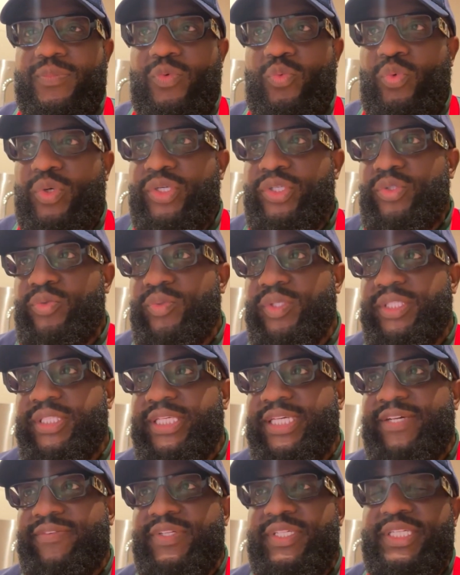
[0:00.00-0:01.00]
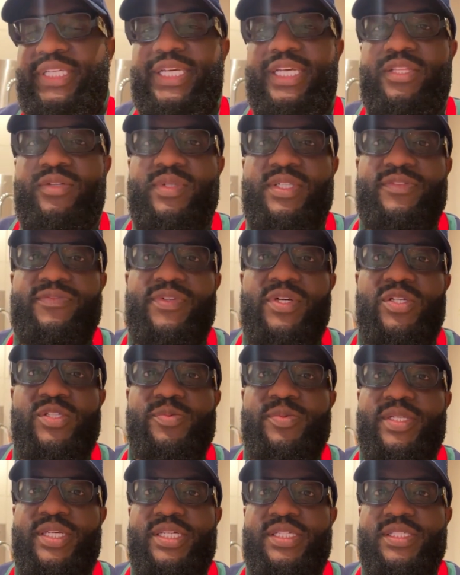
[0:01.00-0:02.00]
Were you really ever together in the first
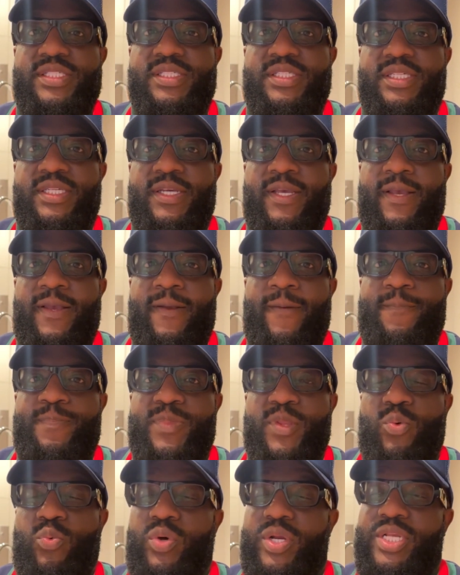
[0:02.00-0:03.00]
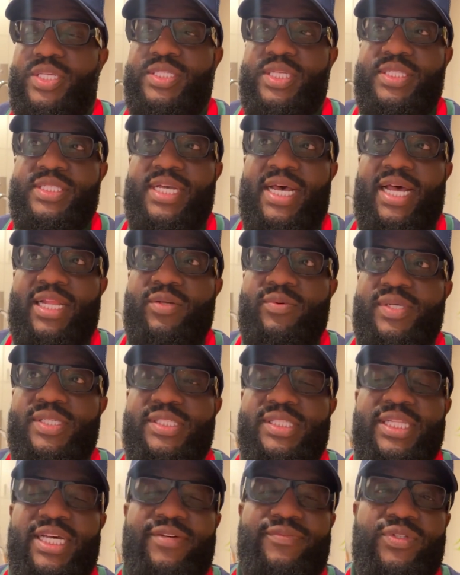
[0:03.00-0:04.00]
place? What is the
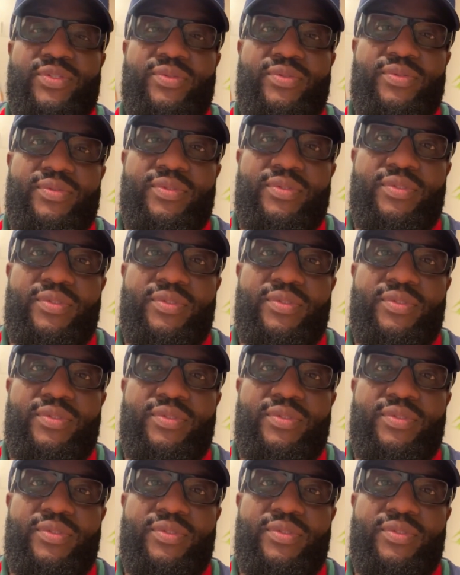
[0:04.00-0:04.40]
tolerance level?